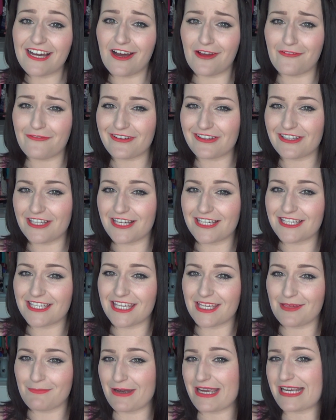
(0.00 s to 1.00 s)
I feel
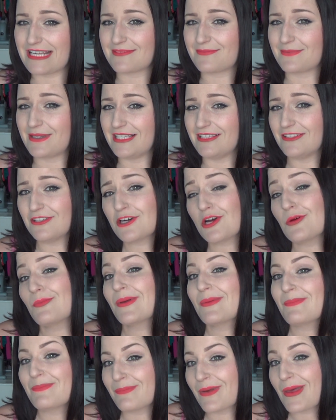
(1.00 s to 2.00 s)
like it makes me look a
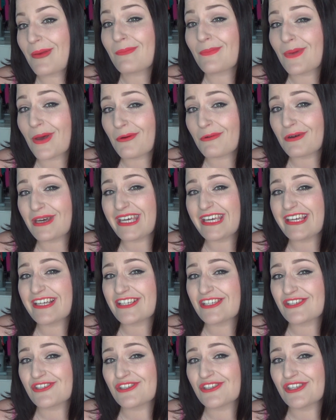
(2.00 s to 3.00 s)
bit
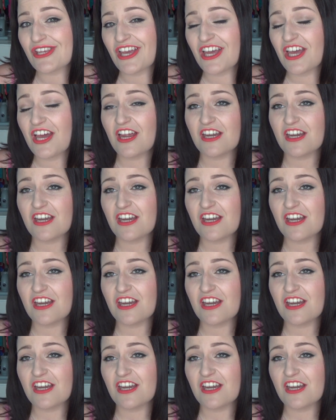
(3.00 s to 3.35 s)
bimbo-ish.